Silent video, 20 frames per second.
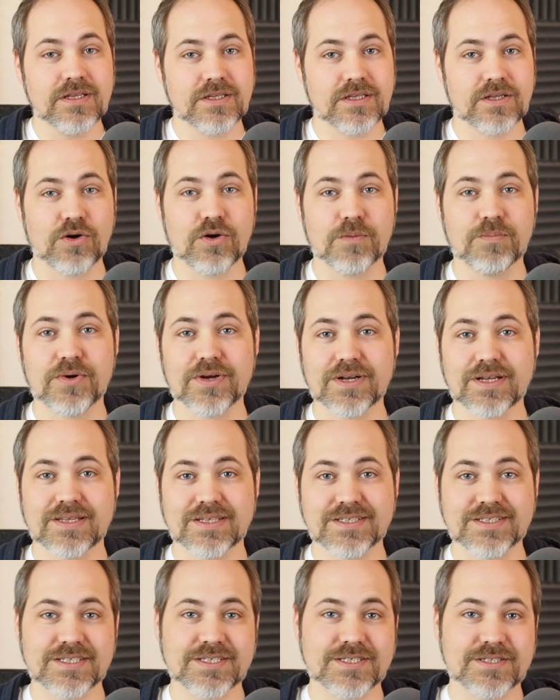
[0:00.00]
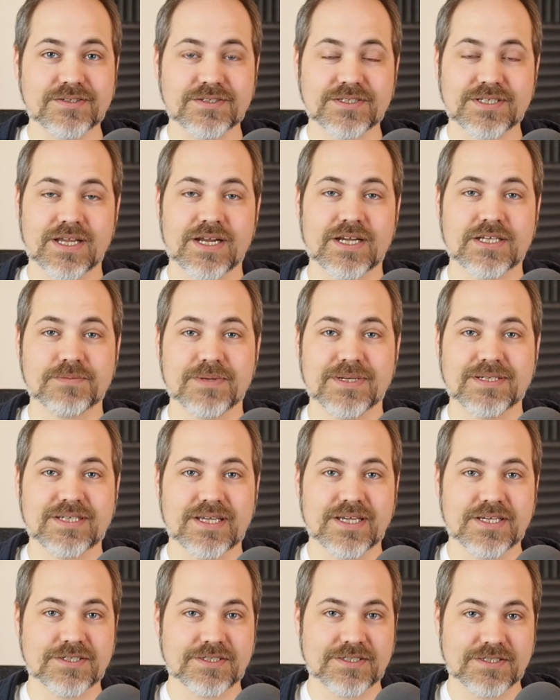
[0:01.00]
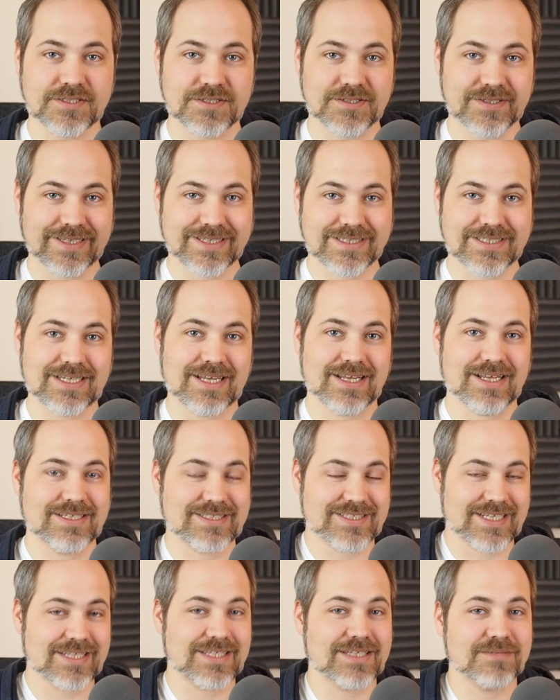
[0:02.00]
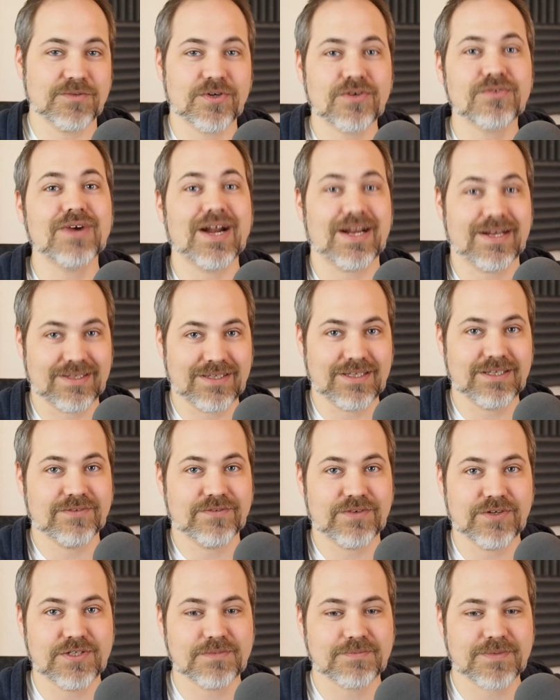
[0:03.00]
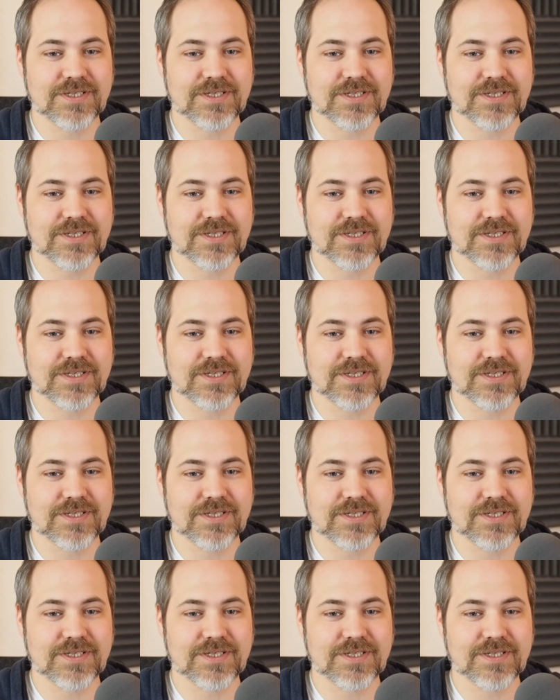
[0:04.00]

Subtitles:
The whole point of this is to set expectations. So let's set them correctly in the first